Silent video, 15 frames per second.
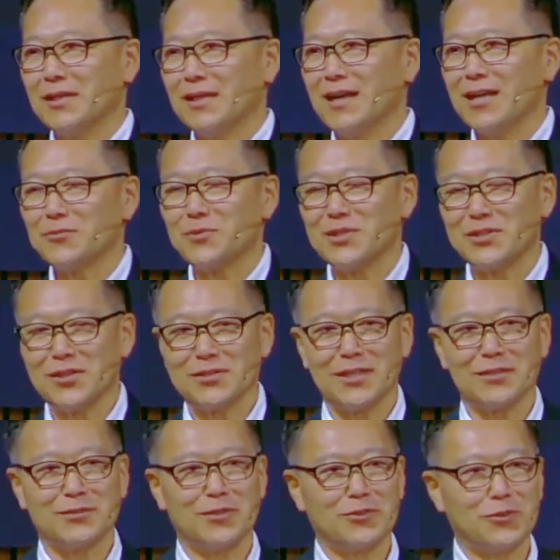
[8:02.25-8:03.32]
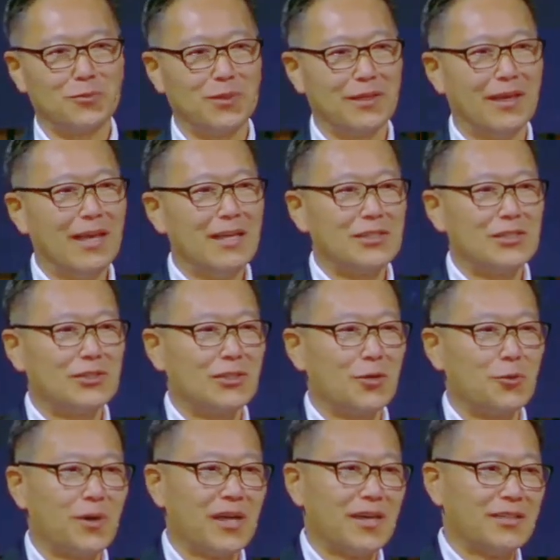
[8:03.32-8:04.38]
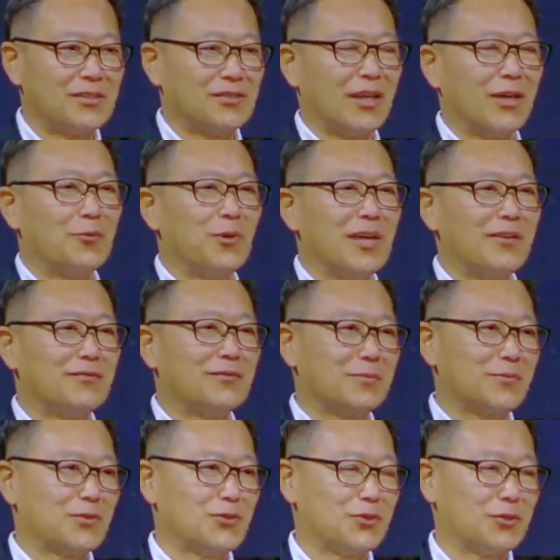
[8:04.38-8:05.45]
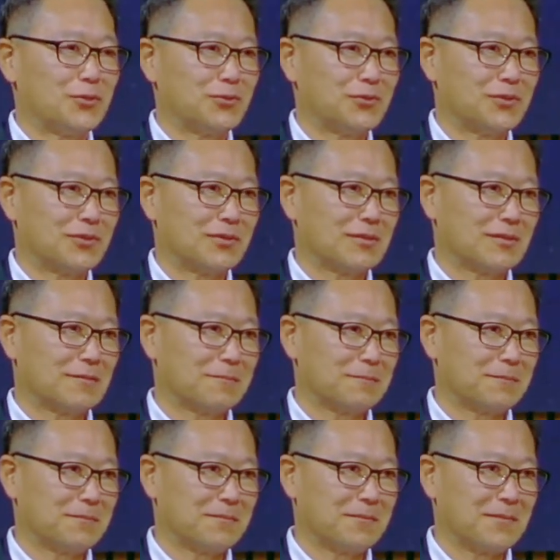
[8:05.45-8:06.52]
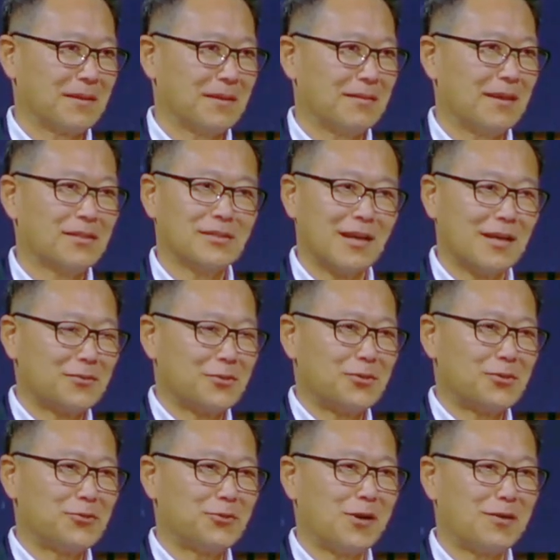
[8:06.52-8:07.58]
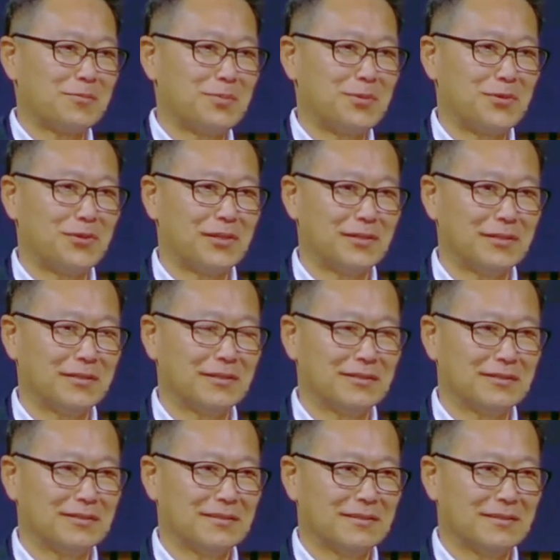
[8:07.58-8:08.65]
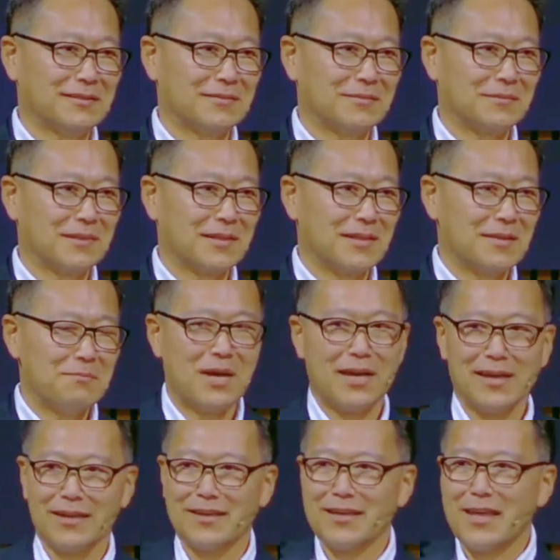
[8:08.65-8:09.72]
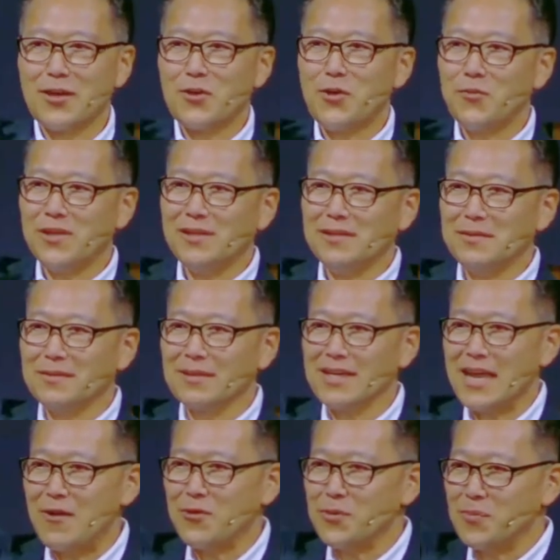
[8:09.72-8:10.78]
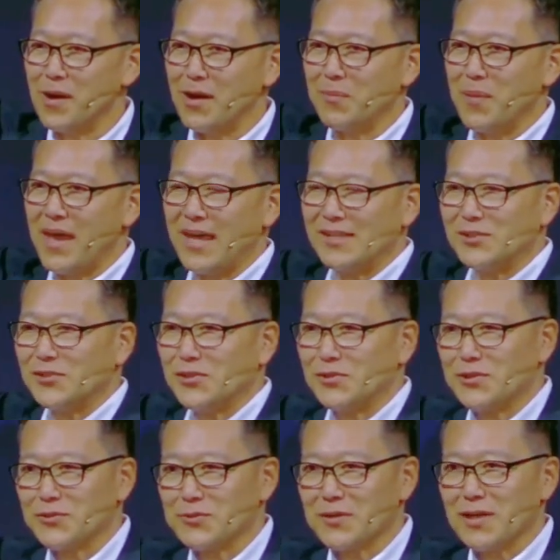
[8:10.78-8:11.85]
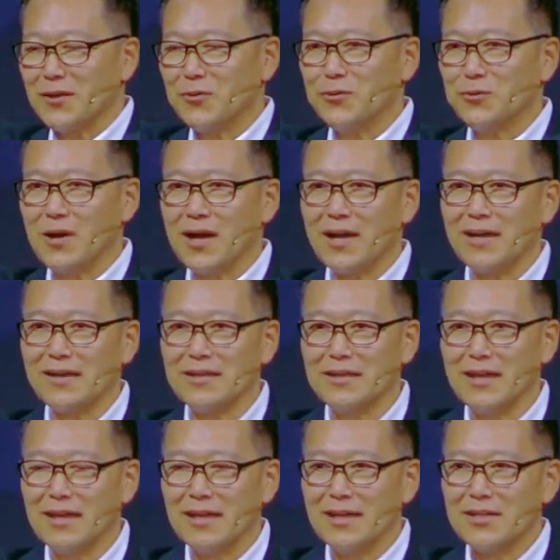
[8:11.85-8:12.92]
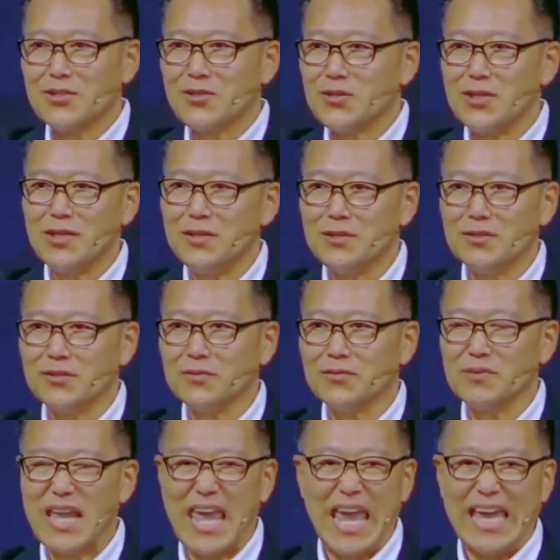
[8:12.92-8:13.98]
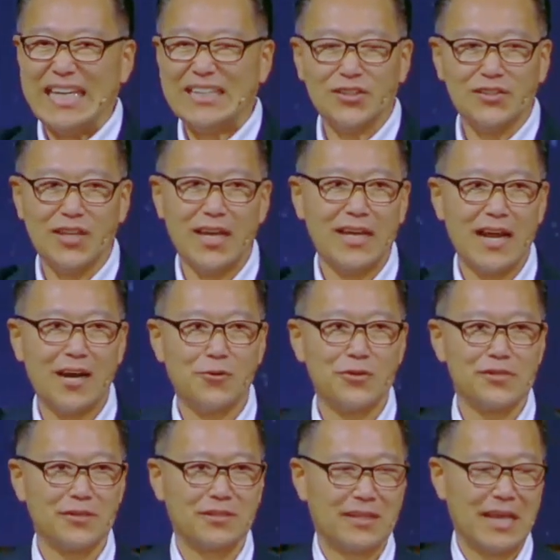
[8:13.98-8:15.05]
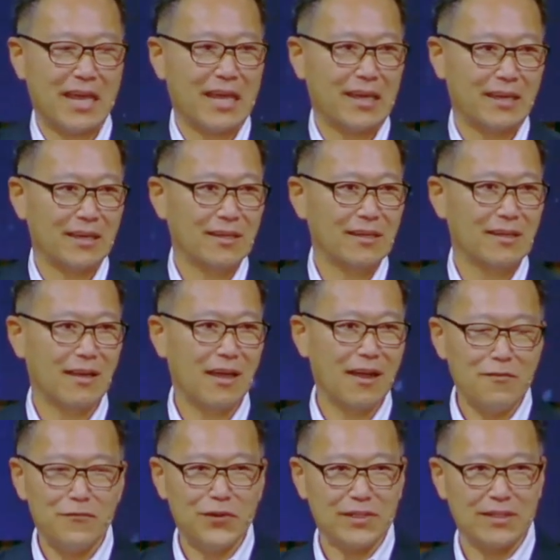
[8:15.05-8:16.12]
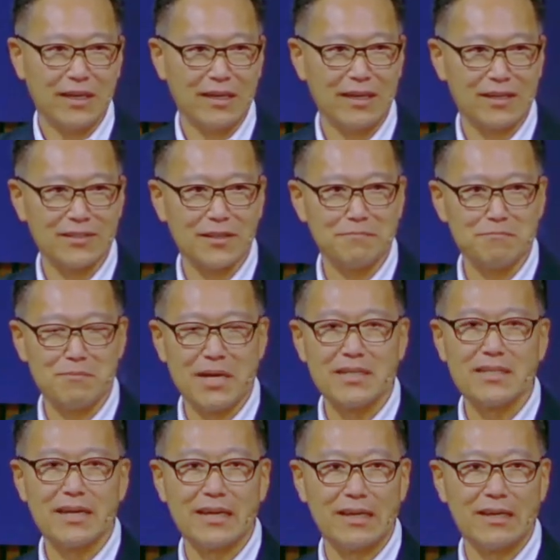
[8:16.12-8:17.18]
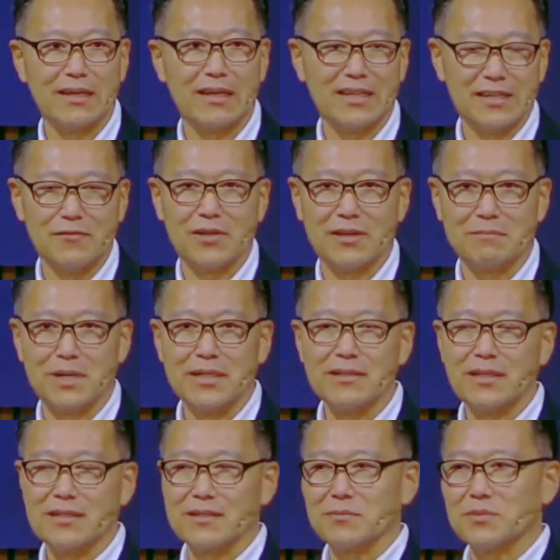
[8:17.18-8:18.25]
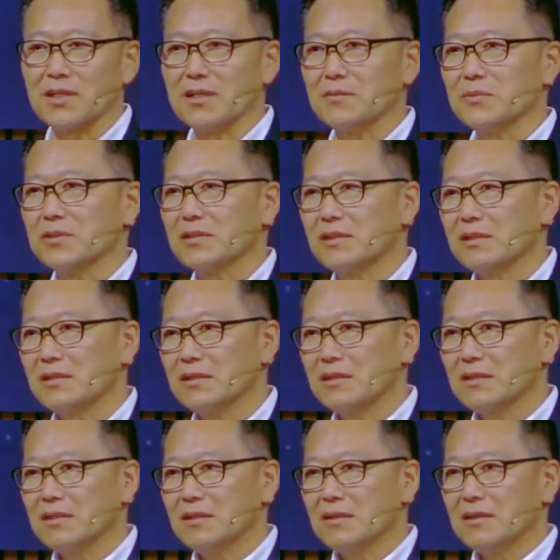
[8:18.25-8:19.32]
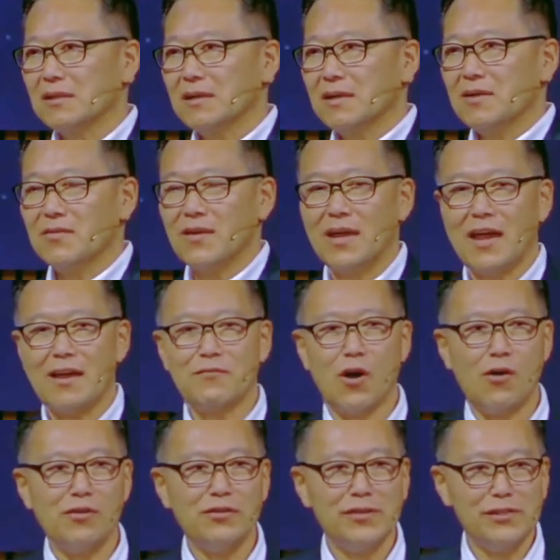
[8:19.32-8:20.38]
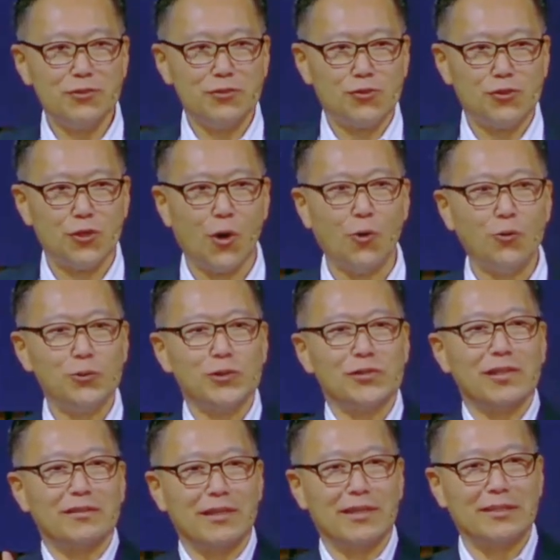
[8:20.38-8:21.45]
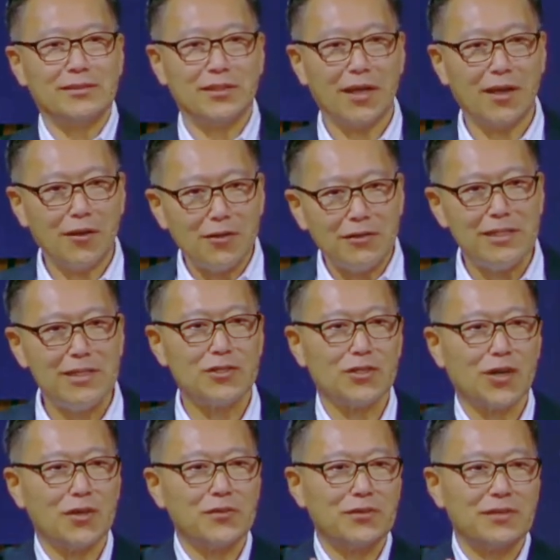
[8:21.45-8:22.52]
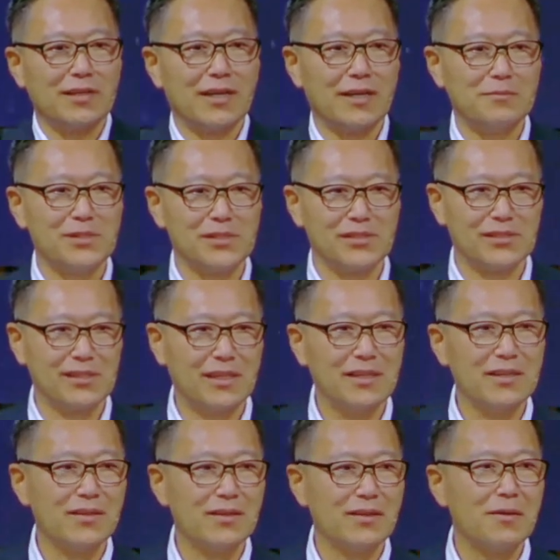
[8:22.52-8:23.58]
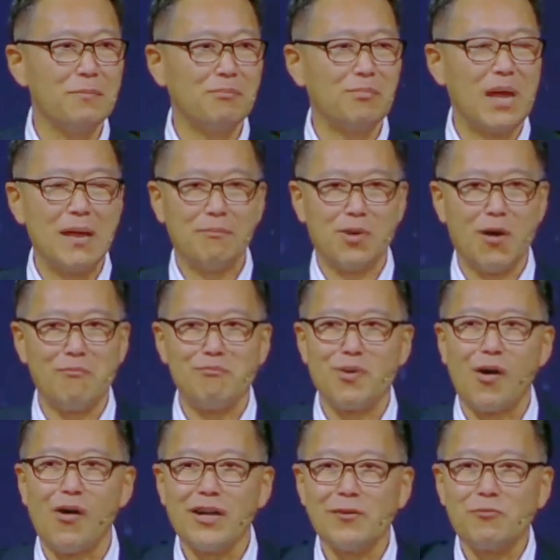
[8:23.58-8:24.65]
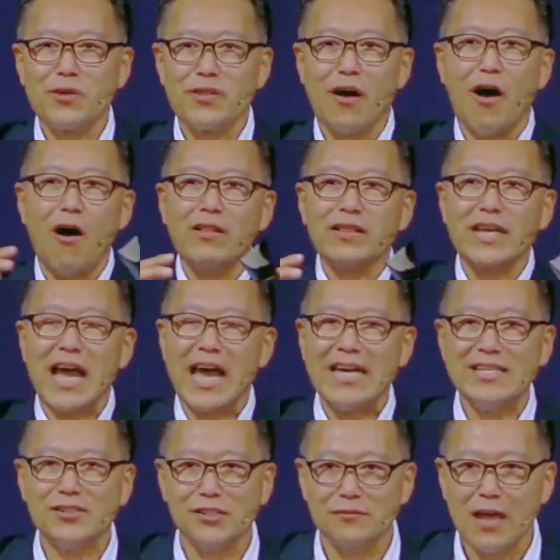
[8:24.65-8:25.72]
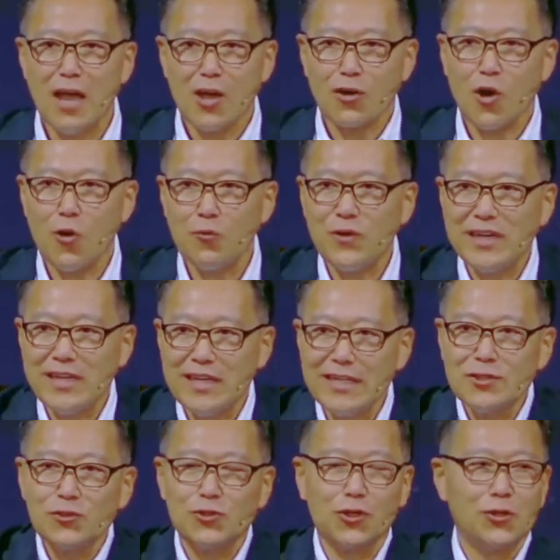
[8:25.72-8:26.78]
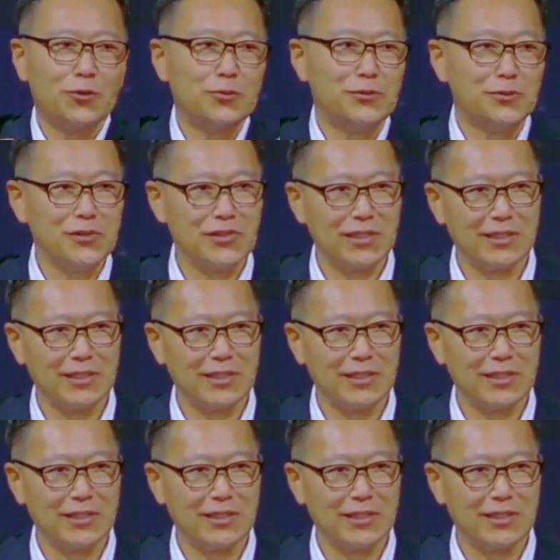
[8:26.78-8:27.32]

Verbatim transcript: It has been suggested to me stay away, stay away from the jokes. That's not your strong point. My Korean counterpart pastors, who I see eight to 10 hours a day, every day except Monday, and even on Monday sometimes, they have all these jokes that they tell each other, and I'm just sitting there bombarded with all kinds of Korean jokes.